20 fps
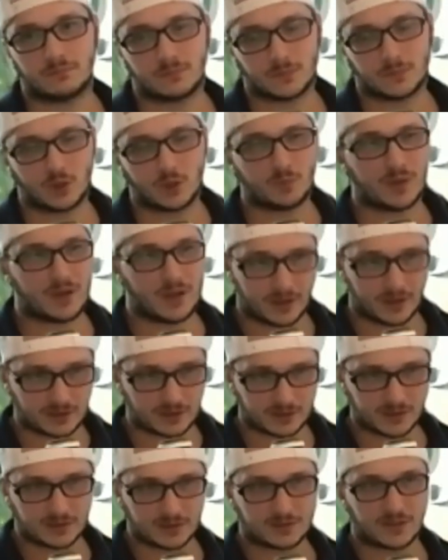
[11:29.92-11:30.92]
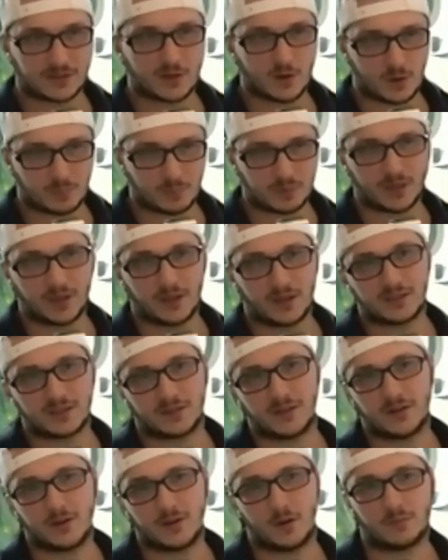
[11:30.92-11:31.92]
A little bit of Exodus, they know the plagues
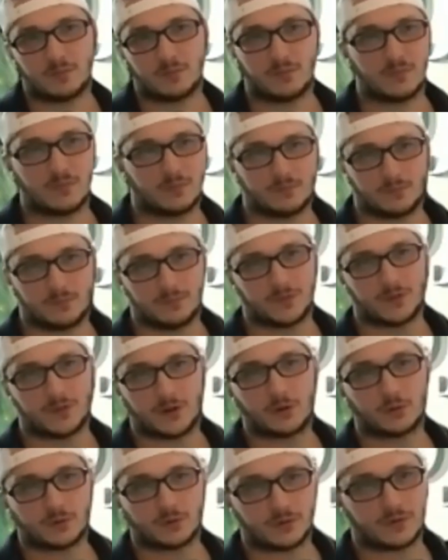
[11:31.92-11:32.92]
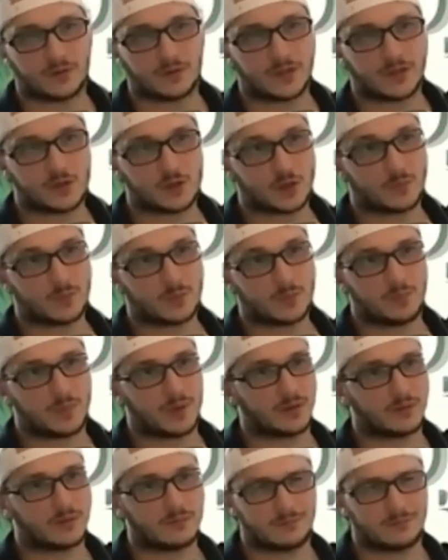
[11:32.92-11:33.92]
and they know, you know, leaving Egypt,
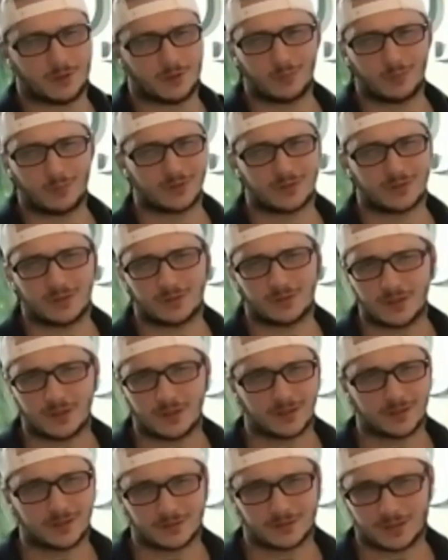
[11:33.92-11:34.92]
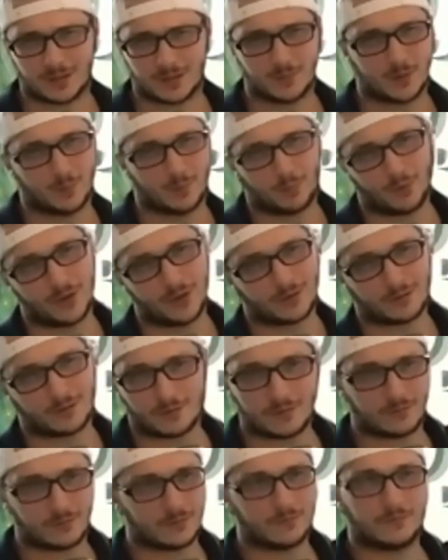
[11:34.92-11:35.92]
but Numbers and Leviticus, give me a break.
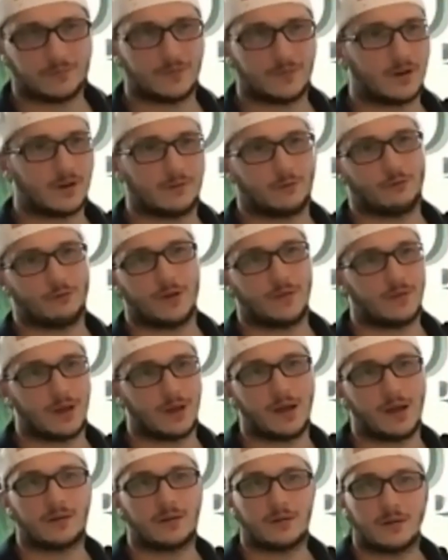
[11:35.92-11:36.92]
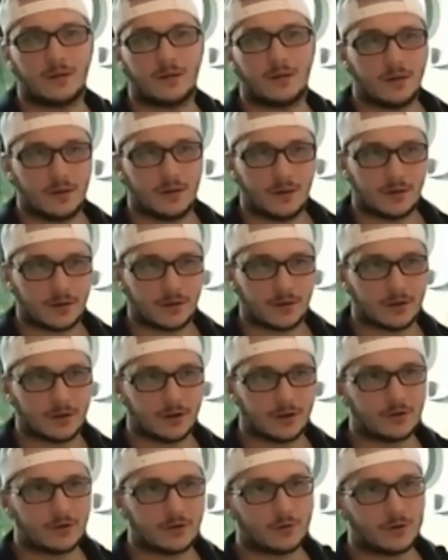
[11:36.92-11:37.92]
They've never read that. You
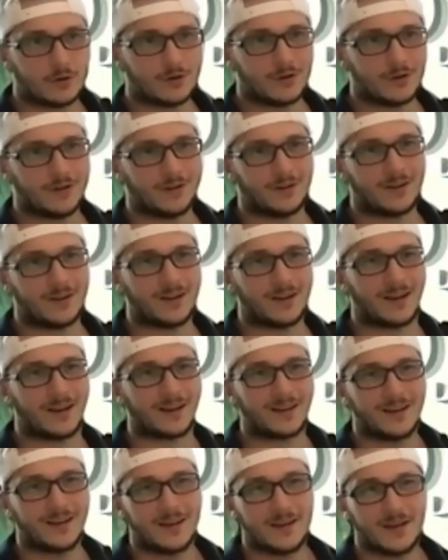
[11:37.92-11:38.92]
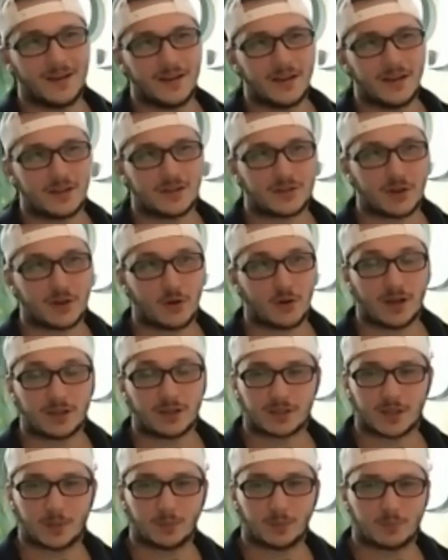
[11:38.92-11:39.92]
know, so
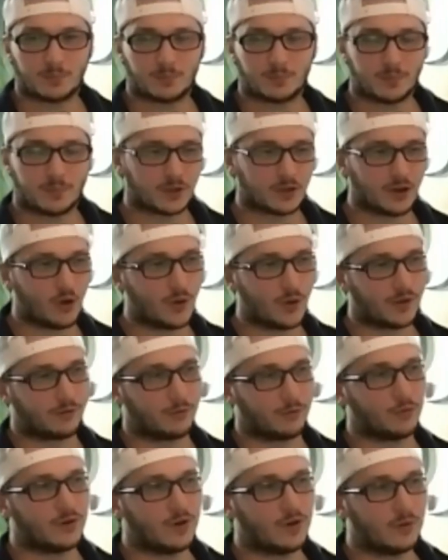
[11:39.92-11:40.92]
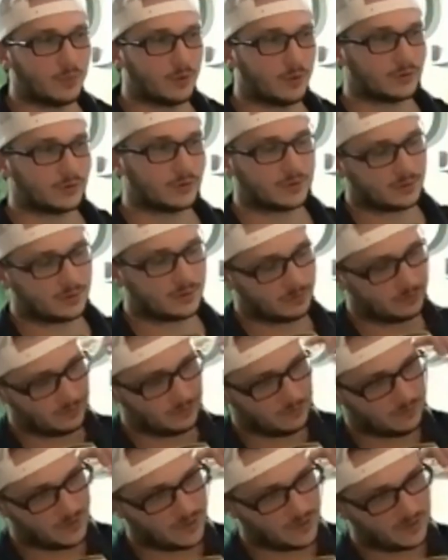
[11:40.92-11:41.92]
as I'm going through Numbers
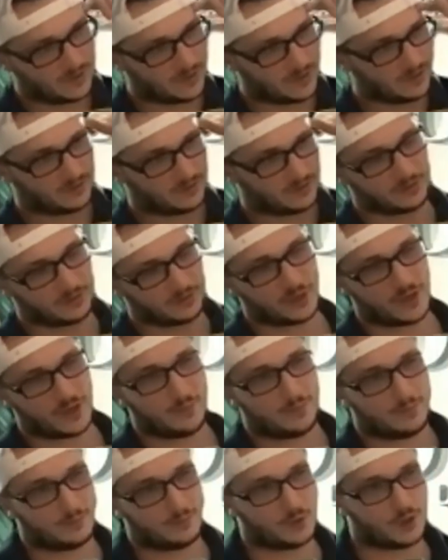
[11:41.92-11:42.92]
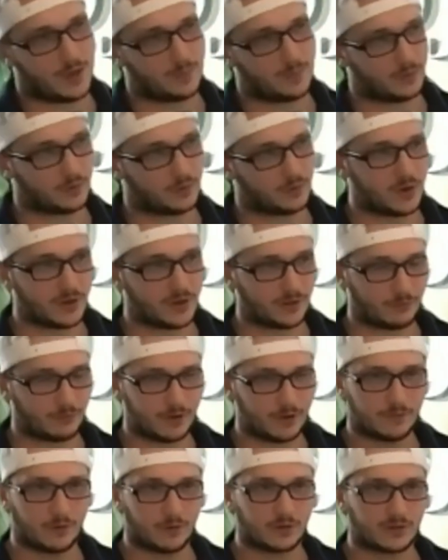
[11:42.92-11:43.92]
and I get to the chap chapter
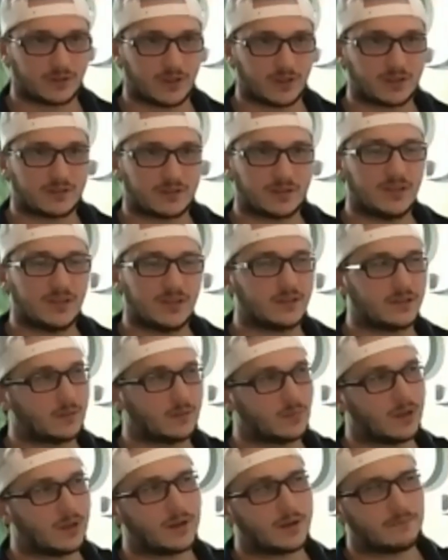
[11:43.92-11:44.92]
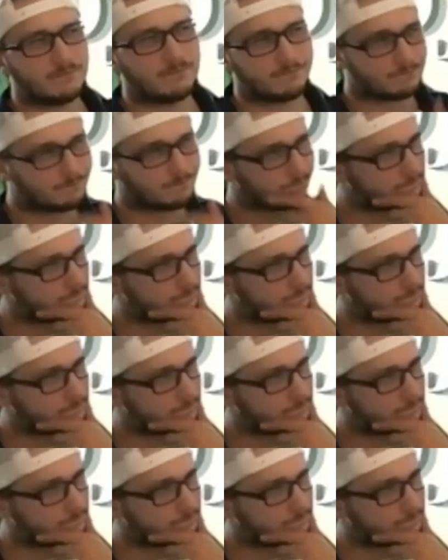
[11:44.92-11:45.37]
twenty-three, verse nineteen, I'm like, hmm,